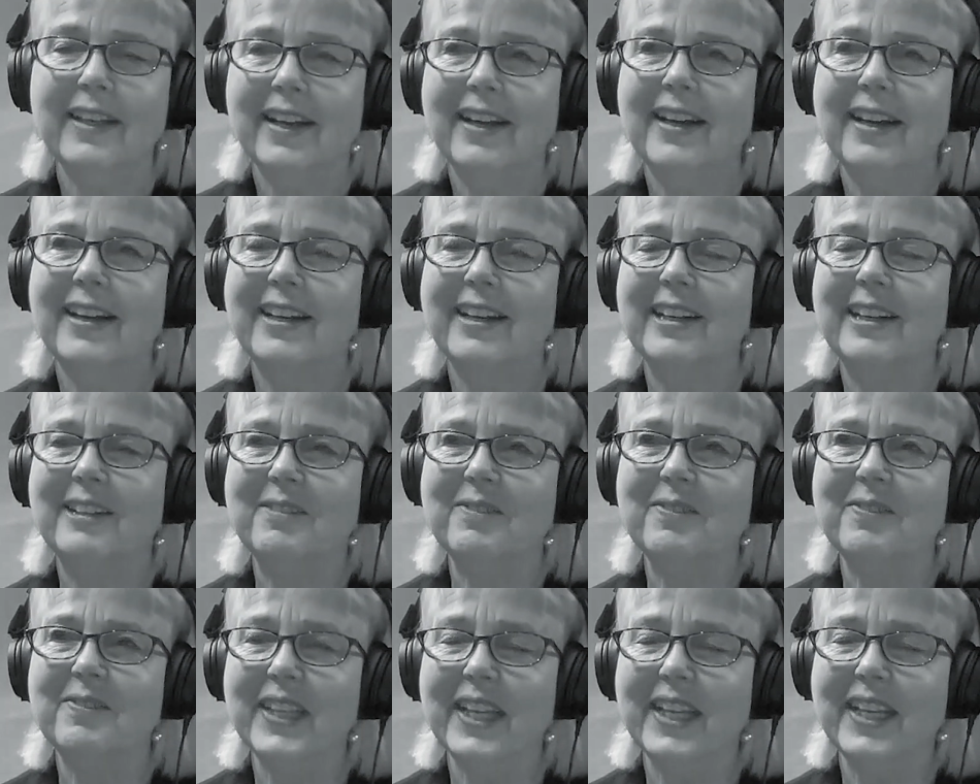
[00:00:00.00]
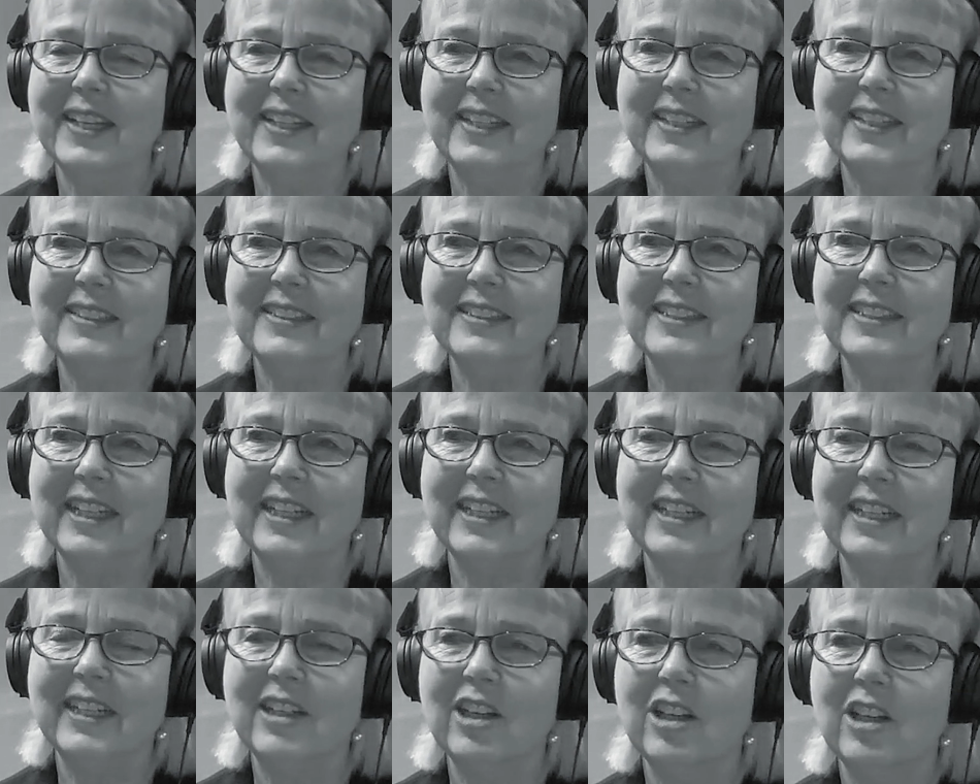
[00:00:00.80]
And
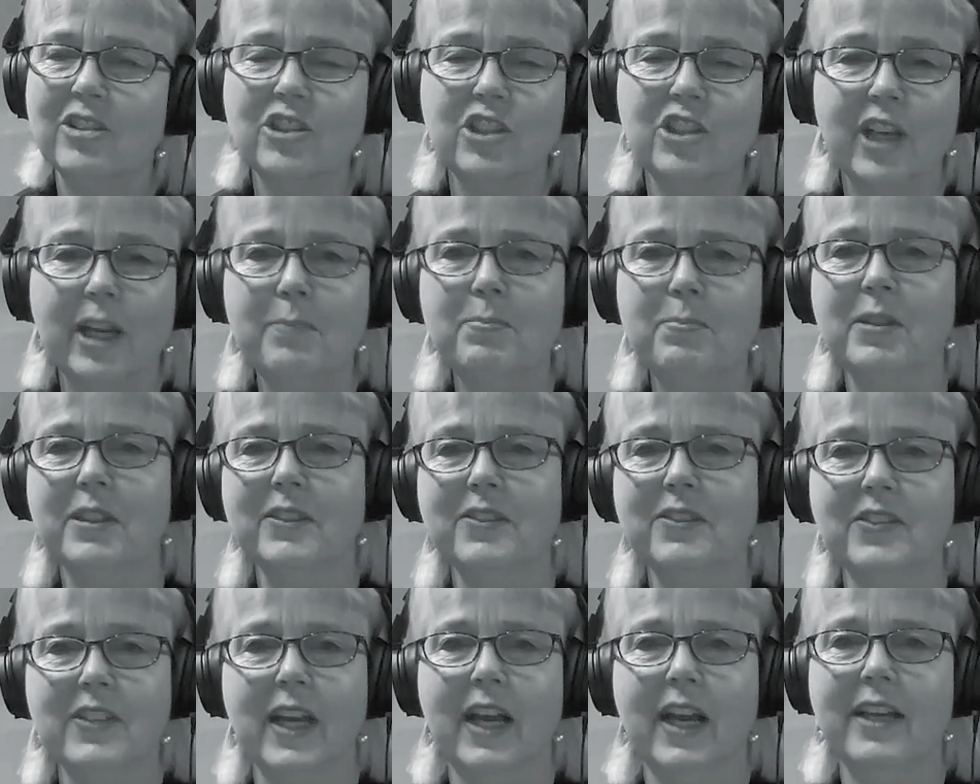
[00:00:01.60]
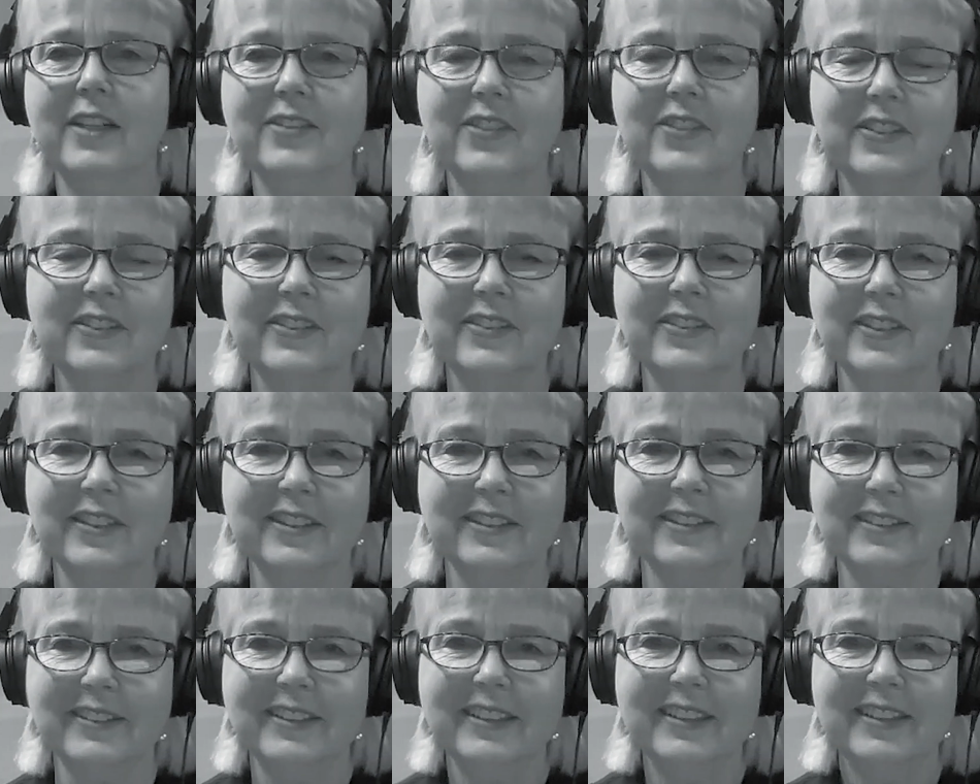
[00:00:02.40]
all shapes and sizes.
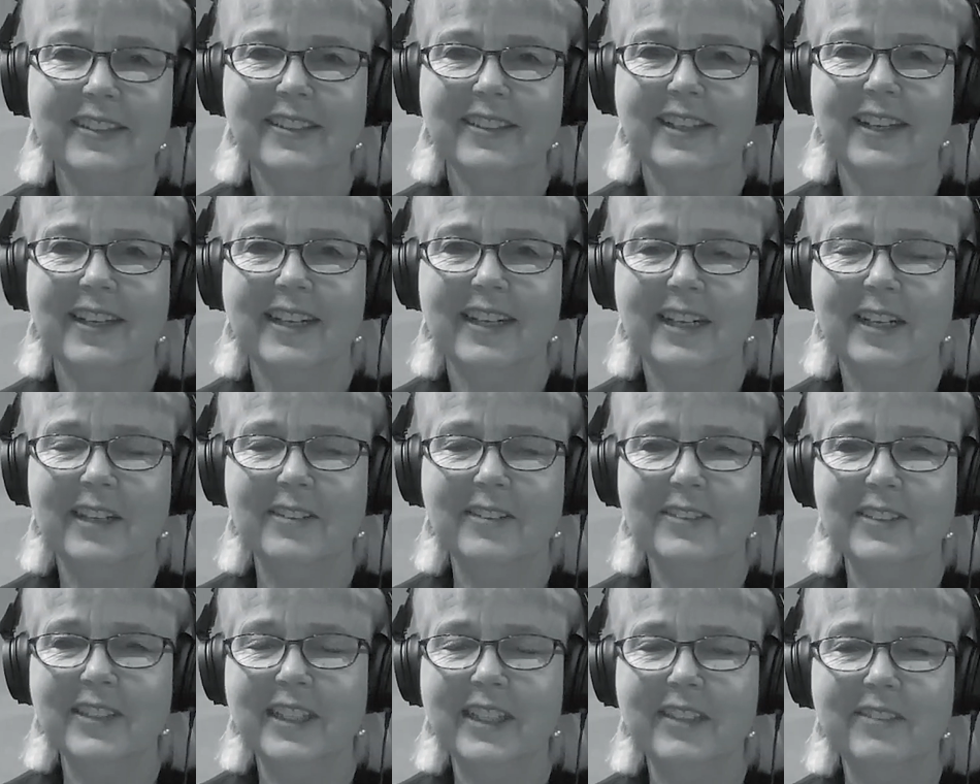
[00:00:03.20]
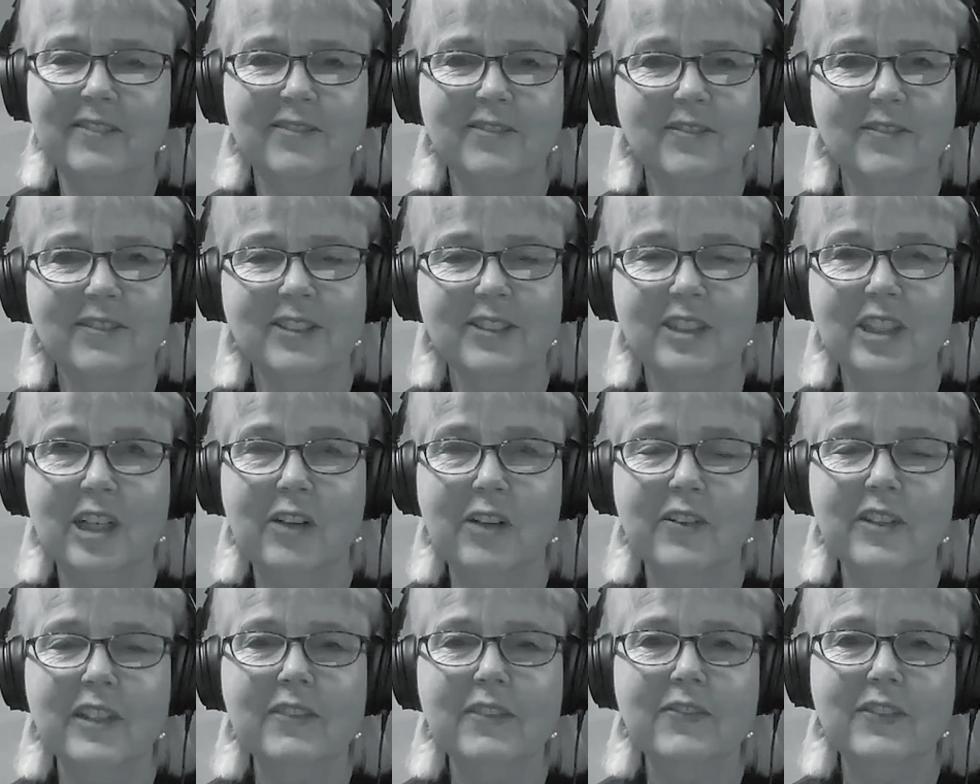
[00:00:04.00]
And you
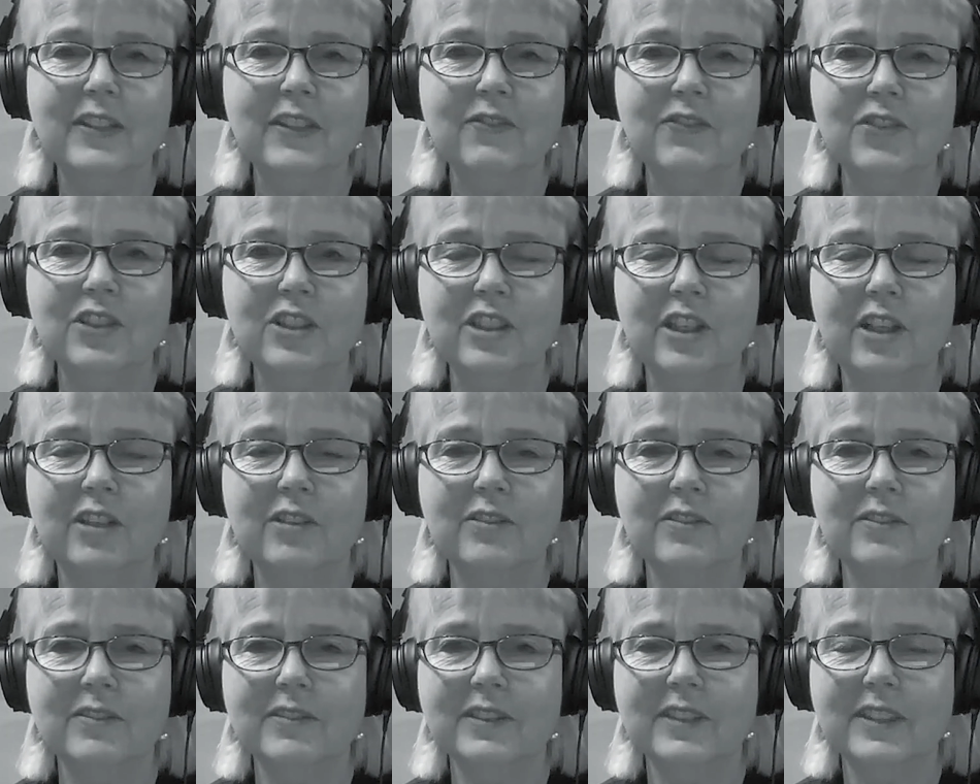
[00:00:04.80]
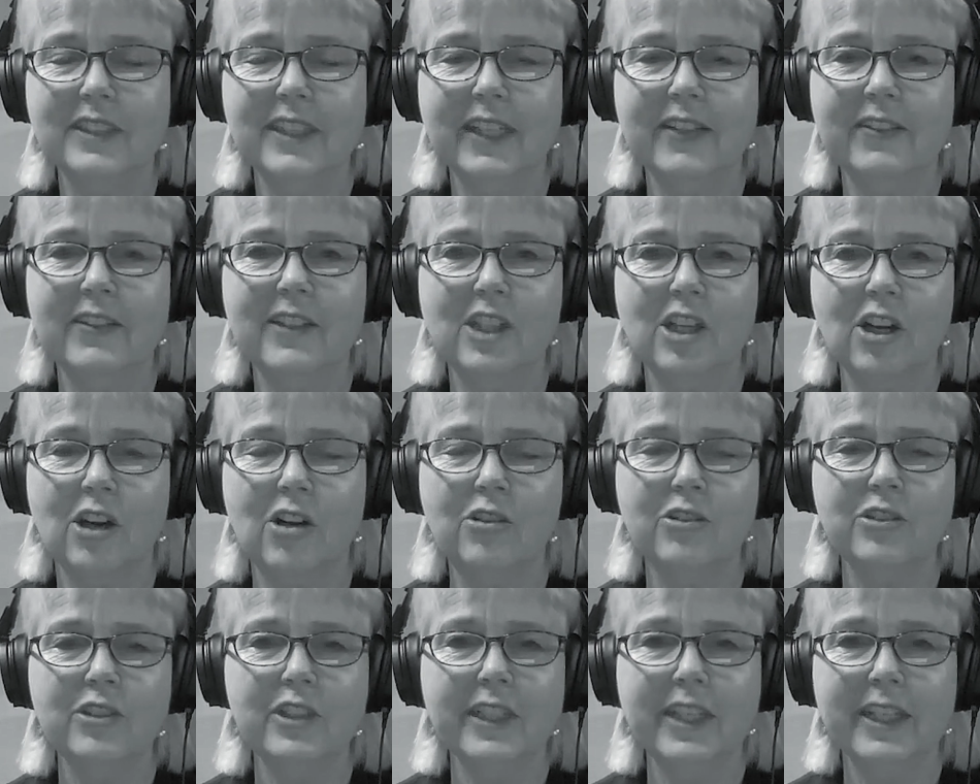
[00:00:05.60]
know, even if you don't get the
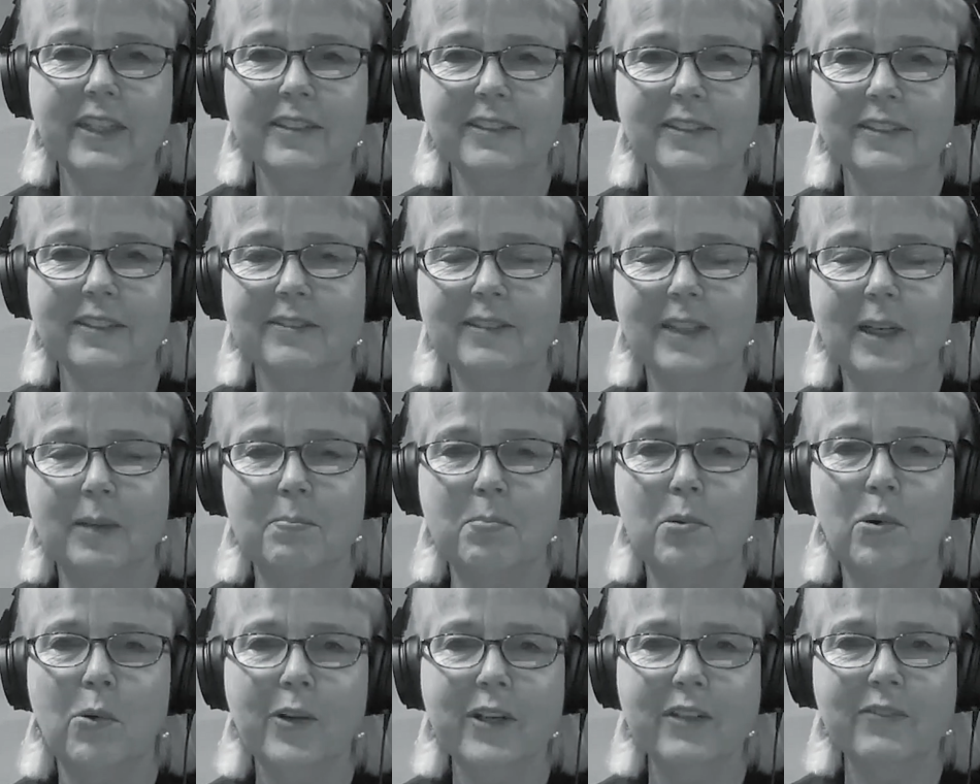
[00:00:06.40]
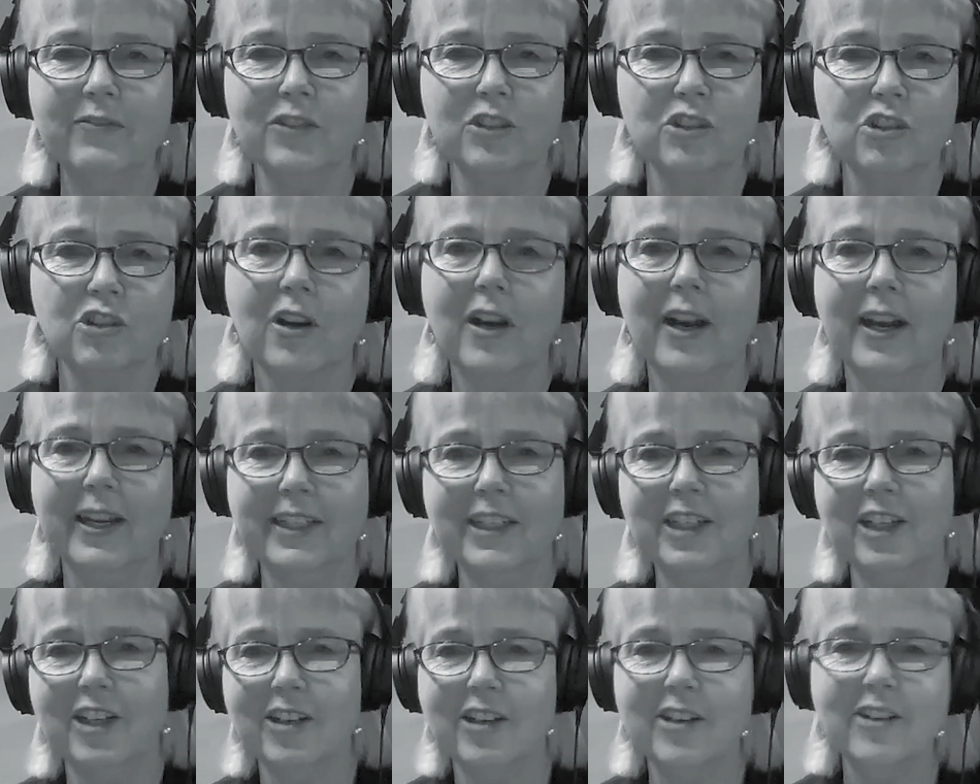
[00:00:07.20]
goal, you get a point for trying
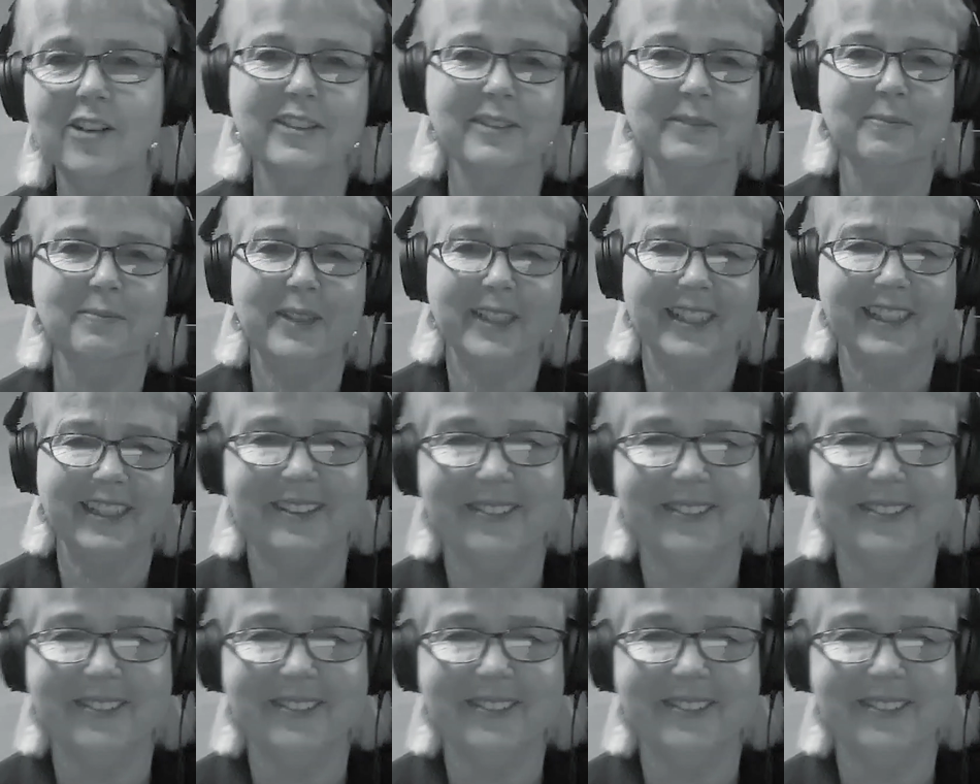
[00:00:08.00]
hard, and